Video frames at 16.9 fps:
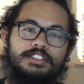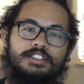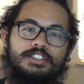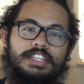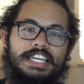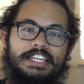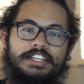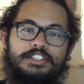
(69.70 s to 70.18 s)

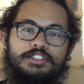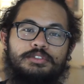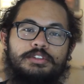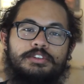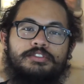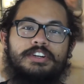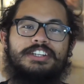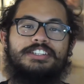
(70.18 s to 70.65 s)
like, could you
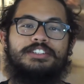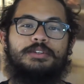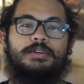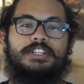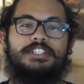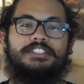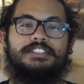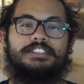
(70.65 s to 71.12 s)
rephrase the
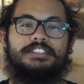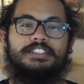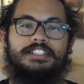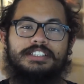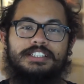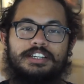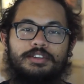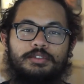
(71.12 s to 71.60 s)
question?
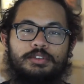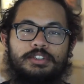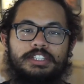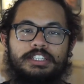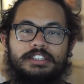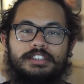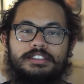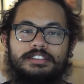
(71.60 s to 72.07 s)
Because I don't
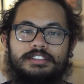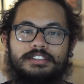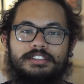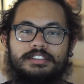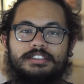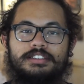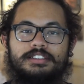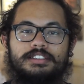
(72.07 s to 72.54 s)
really.
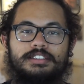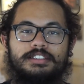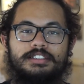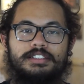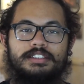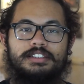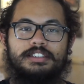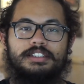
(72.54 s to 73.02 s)

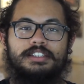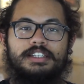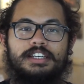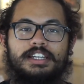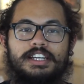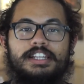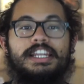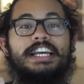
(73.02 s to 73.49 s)

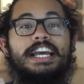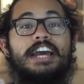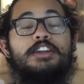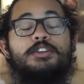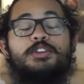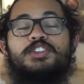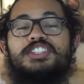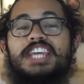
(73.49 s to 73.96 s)
Like, I
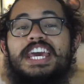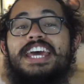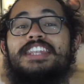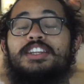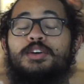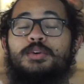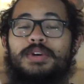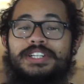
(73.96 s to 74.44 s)

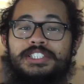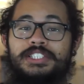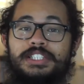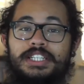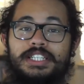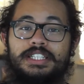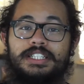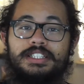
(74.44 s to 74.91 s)
understand the
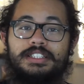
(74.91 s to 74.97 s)
question,